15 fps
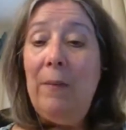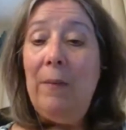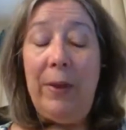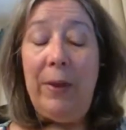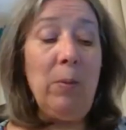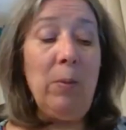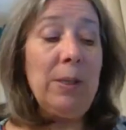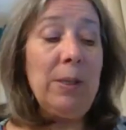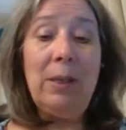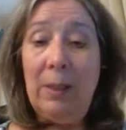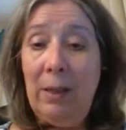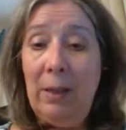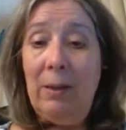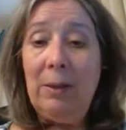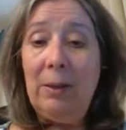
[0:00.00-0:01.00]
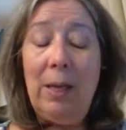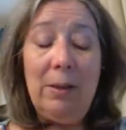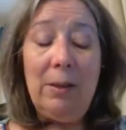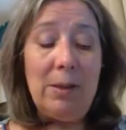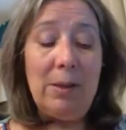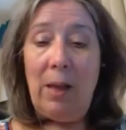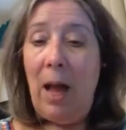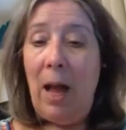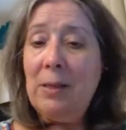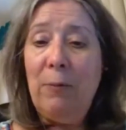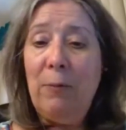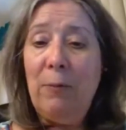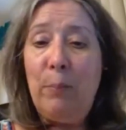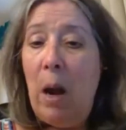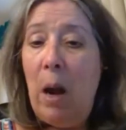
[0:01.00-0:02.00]
there was a kiln, and there's lots
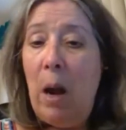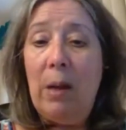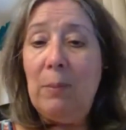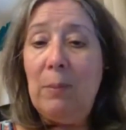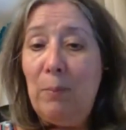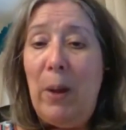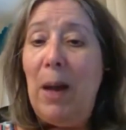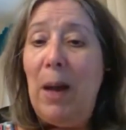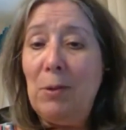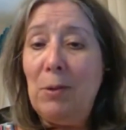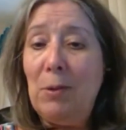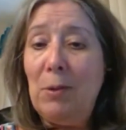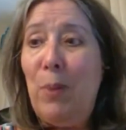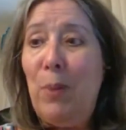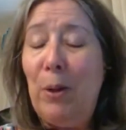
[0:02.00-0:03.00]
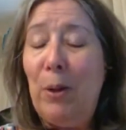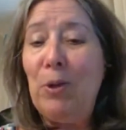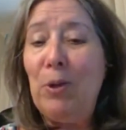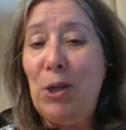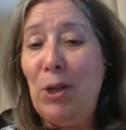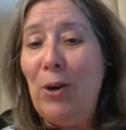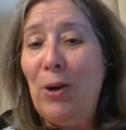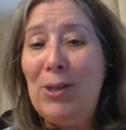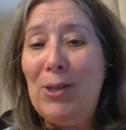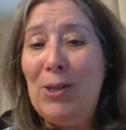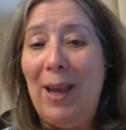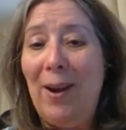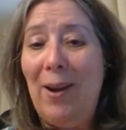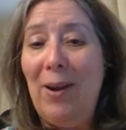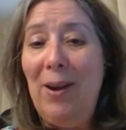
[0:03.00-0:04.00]
of pottery sherds
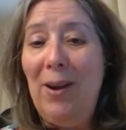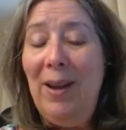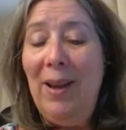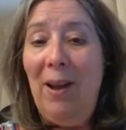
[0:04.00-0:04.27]
there,